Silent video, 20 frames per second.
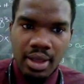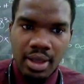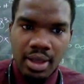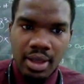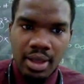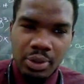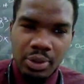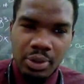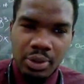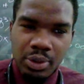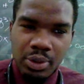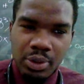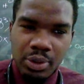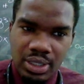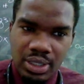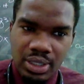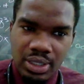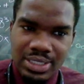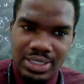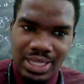due to this
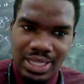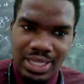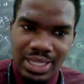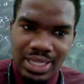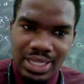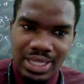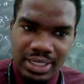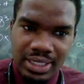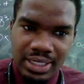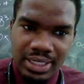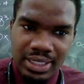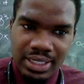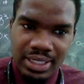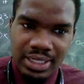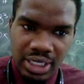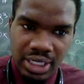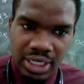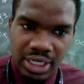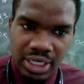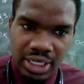line
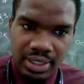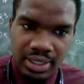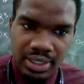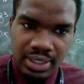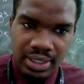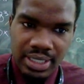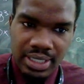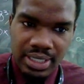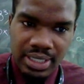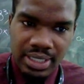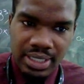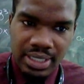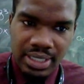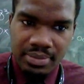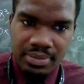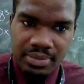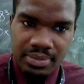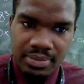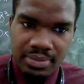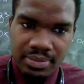sharing the same
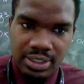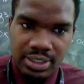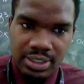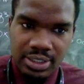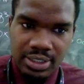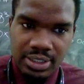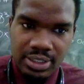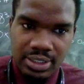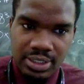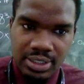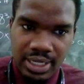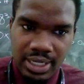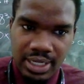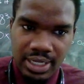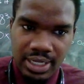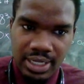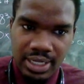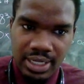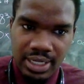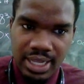distance
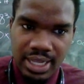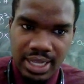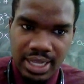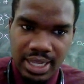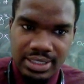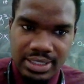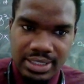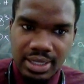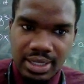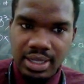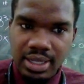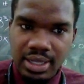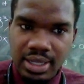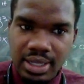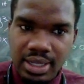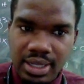as the